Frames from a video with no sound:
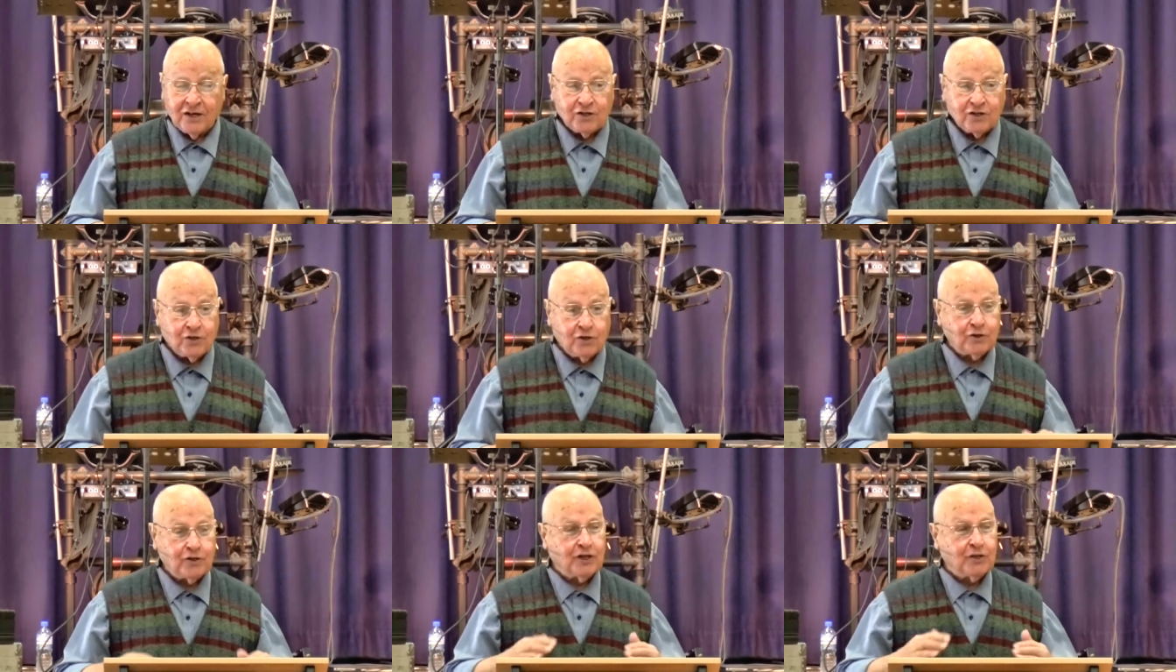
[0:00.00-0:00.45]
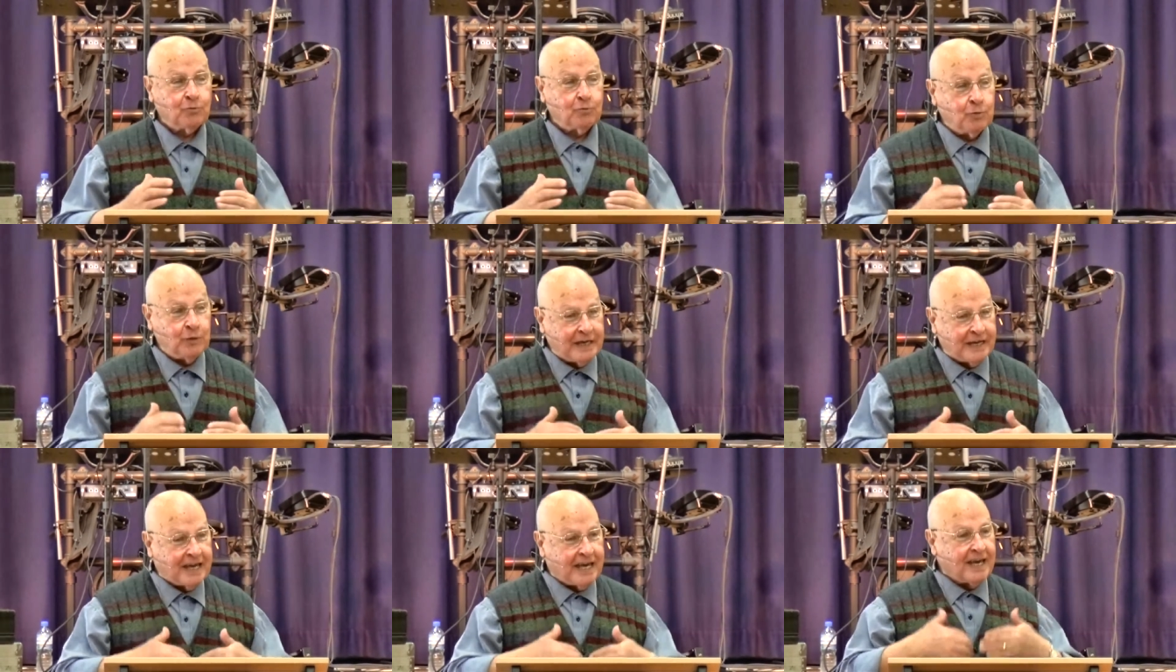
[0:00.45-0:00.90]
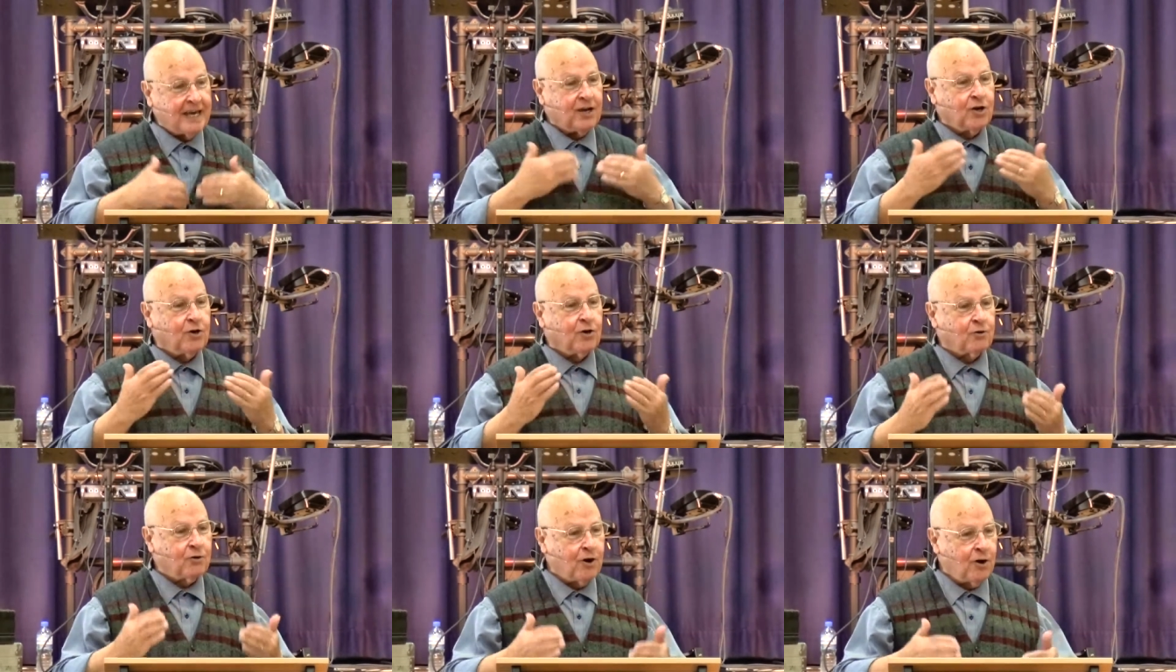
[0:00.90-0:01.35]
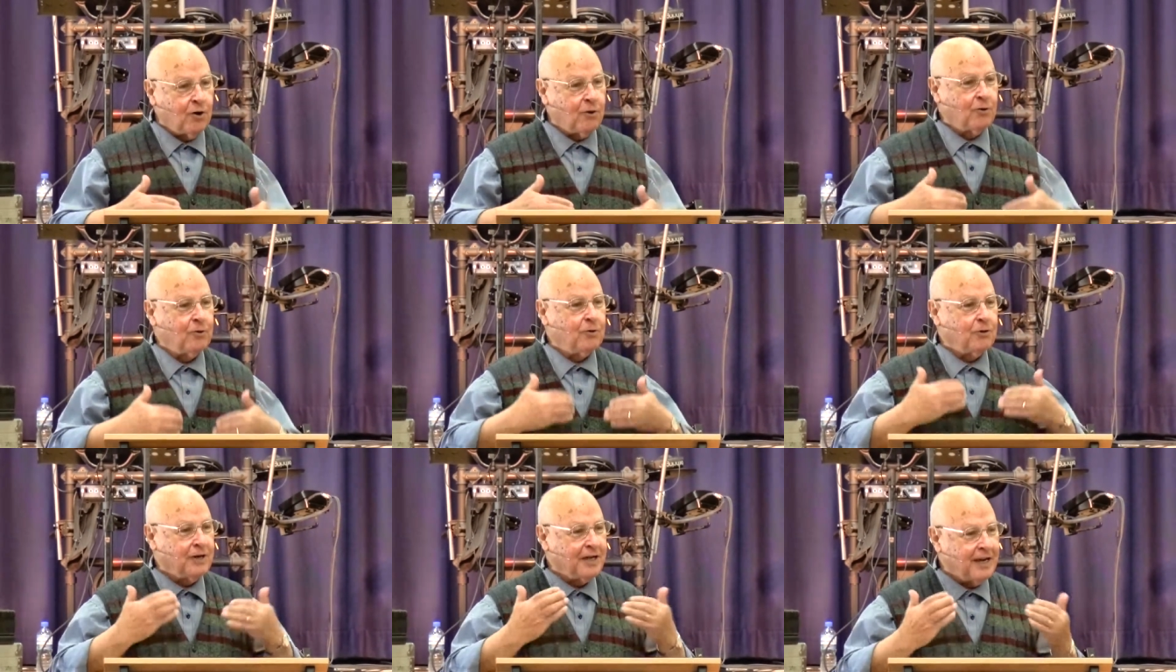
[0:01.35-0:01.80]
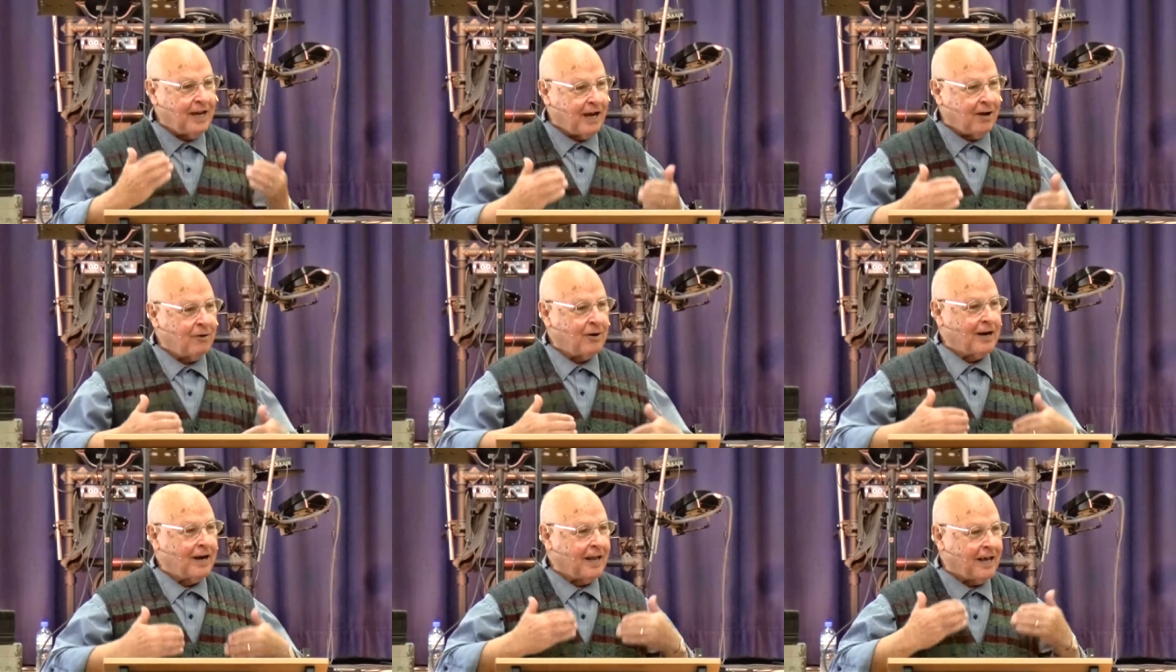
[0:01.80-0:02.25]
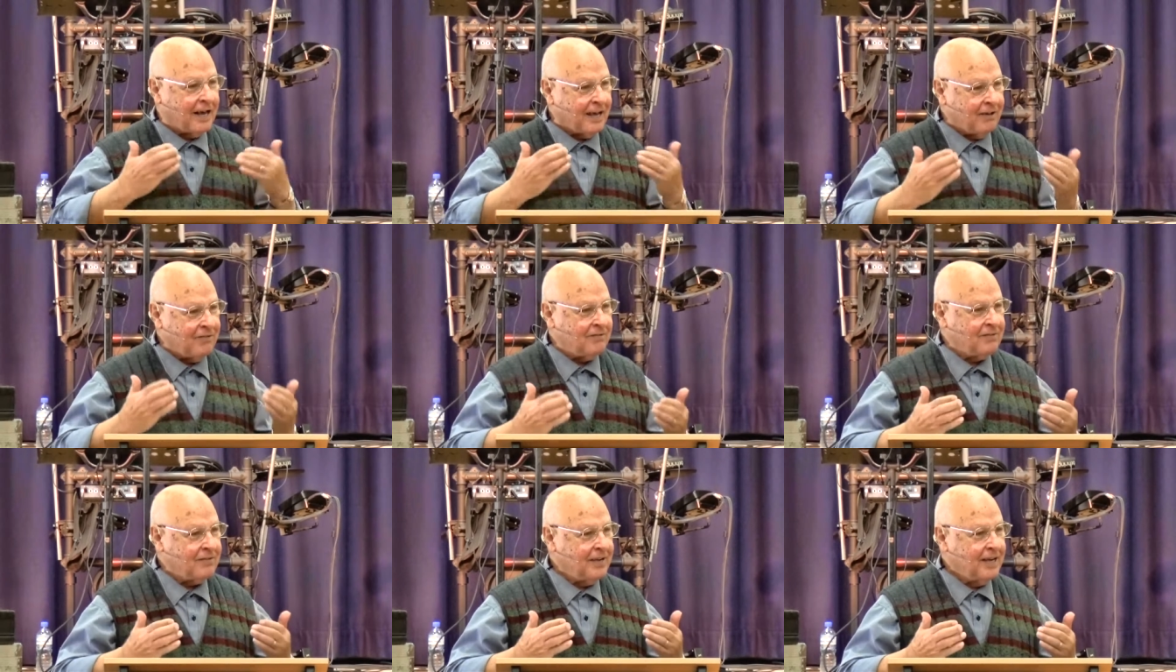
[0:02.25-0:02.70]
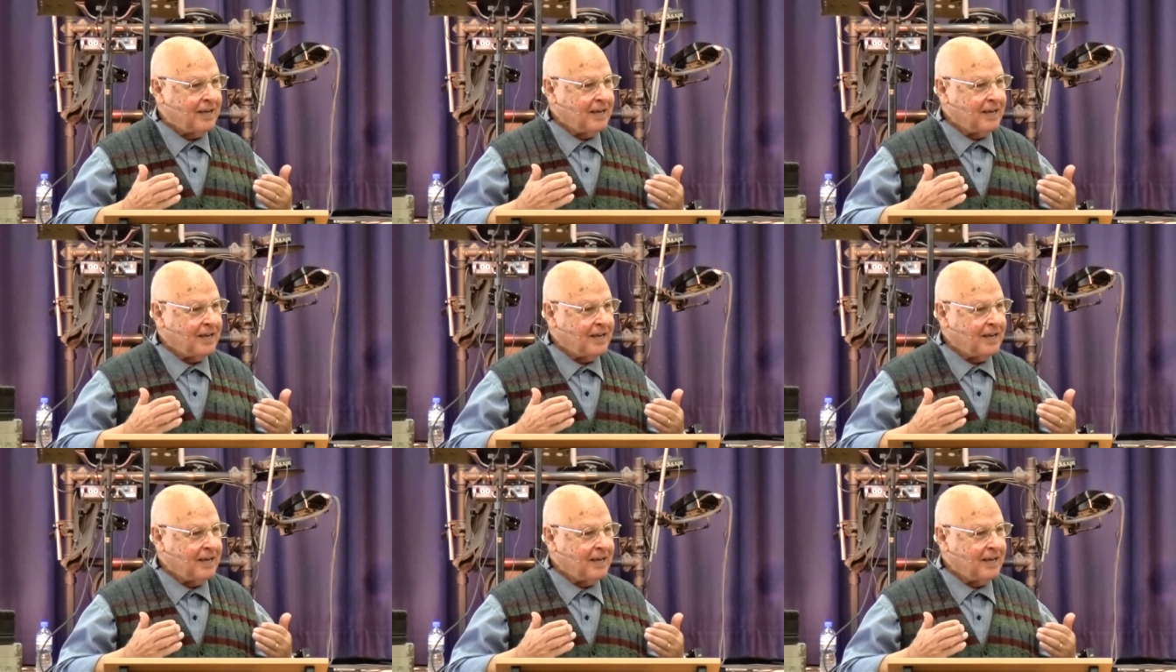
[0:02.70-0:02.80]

so that we can grow in our life